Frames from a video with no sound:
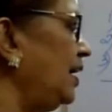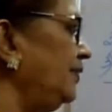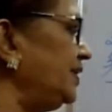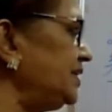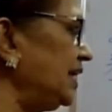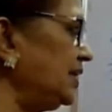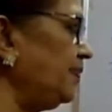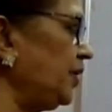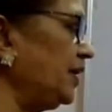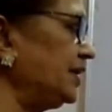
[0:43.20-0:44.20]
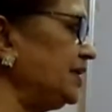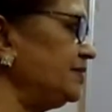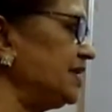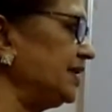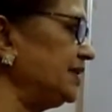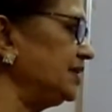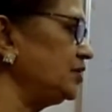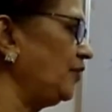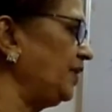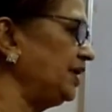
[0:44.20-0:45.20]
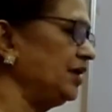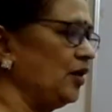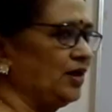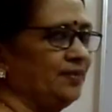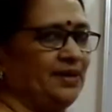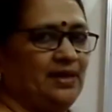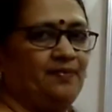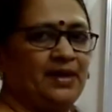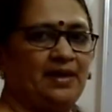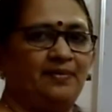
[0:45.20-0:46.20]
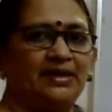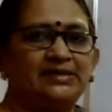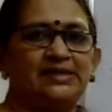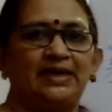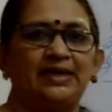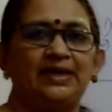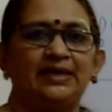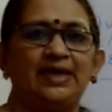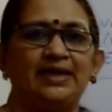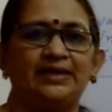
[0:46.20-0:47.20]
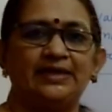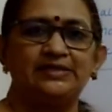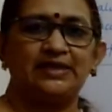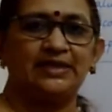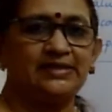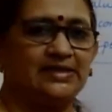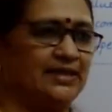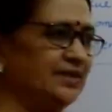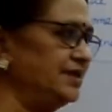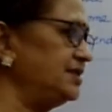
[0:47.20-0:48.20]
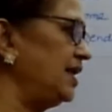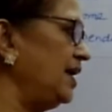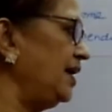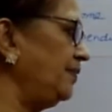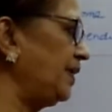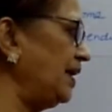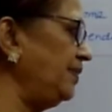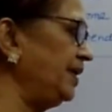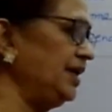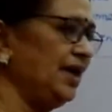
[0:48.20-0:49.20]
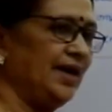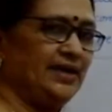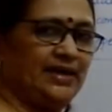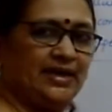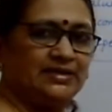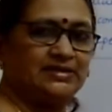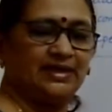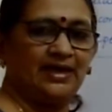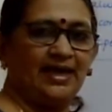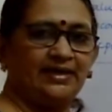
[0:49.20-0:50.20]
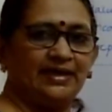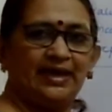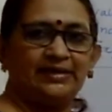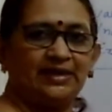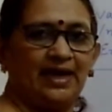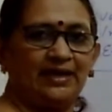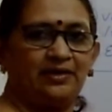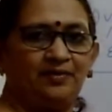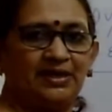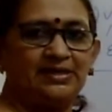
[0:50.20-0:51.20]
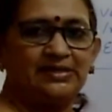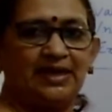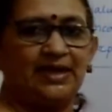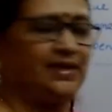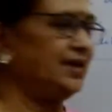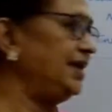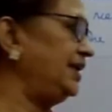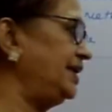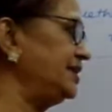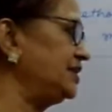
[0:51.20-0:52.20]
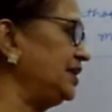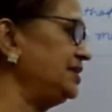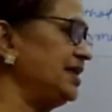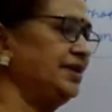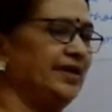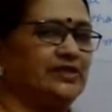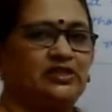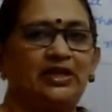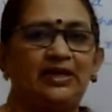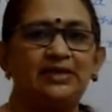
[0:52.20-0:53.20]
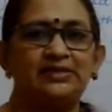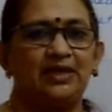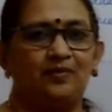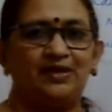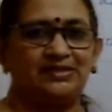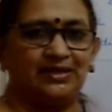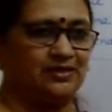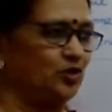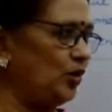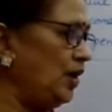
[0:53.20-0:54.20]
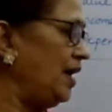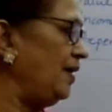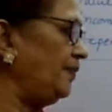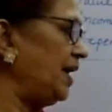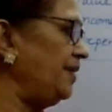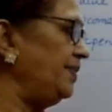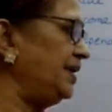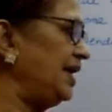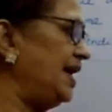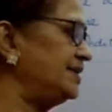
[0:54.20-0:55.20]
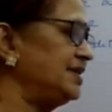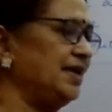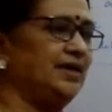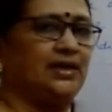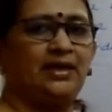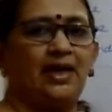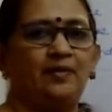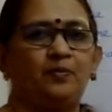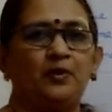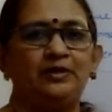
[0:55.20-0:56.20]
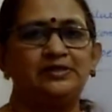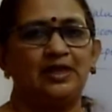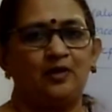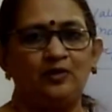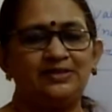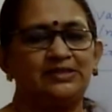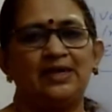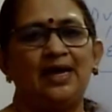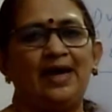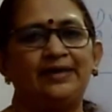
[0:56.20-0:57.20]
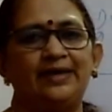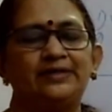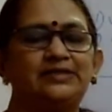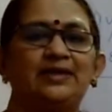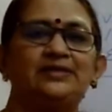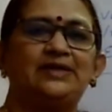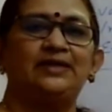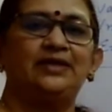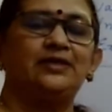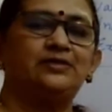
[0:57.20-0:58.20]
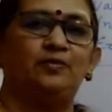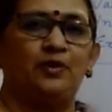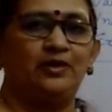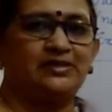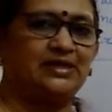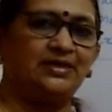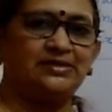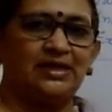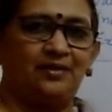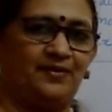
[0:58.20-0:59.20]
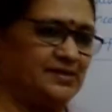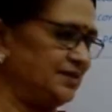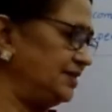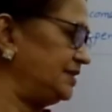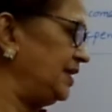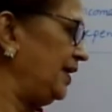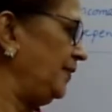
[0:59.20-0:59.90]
Which are the productive sectors of an economy? Primary, secondary and tertiary sectors. Primary, agriculture and related activities, secondary, industries and tertiary, services. So, primary and secondary are producing goods and tertiary sector is producing services.